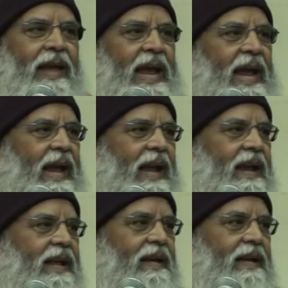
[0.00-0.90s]

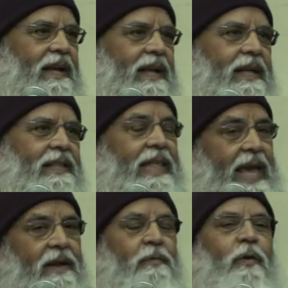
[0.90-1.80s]
And
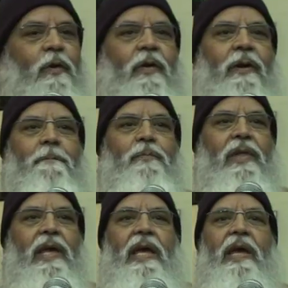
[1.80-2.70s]
therefore,
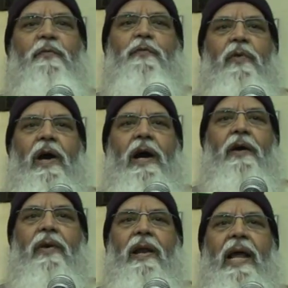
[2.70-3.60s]
if
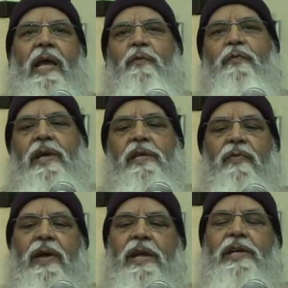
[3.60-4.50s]
our life is
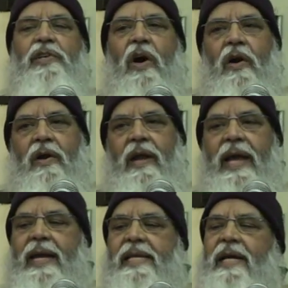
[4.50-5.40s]
very short,
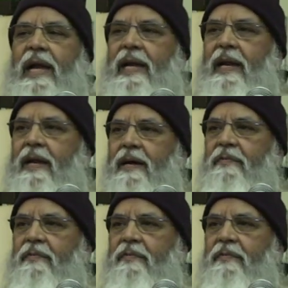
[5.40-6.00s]
like a child,